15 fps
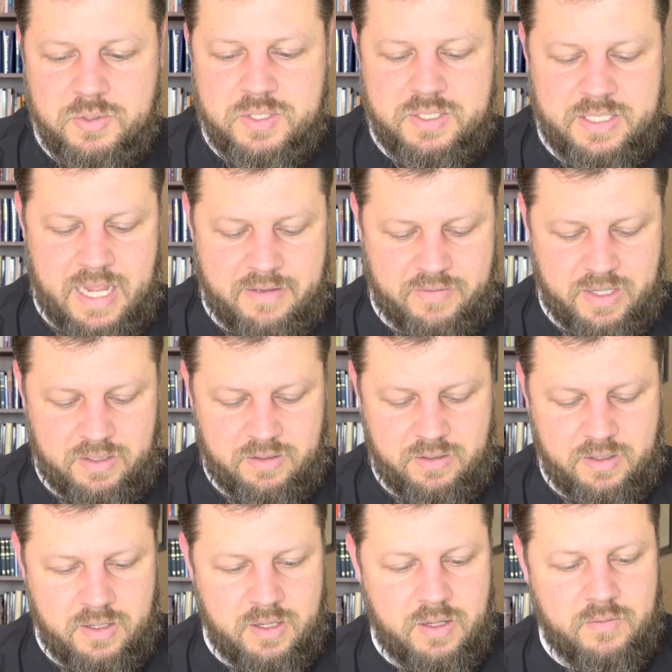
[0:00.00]
7,
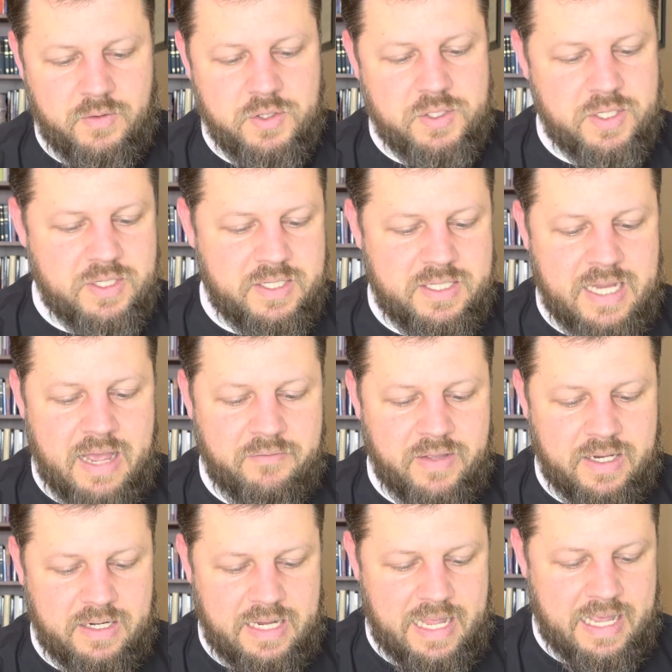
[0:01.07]
verses
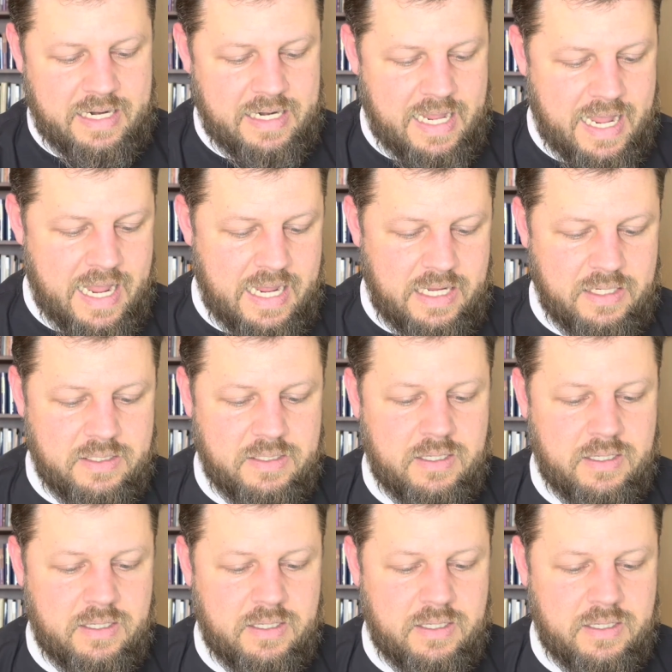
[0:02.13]
7 and 8.